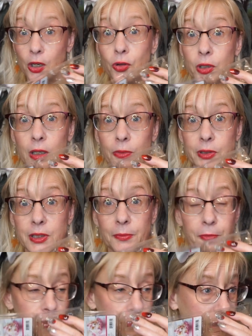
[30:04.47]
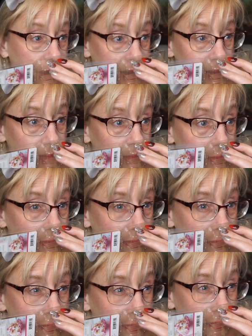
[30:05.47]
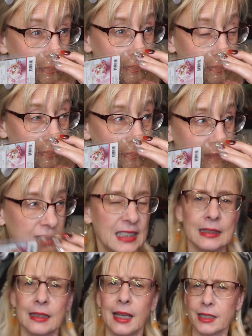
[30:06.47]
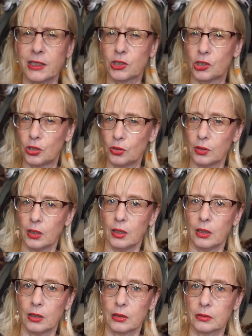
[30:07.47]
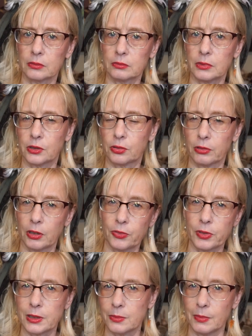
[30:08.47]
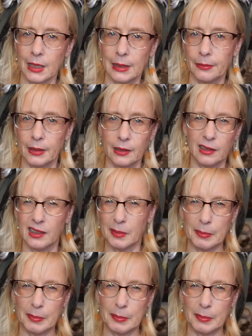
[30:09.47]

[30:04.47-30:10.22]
yogurt with some fruit in it. Didn't last too long. The throw was maybe a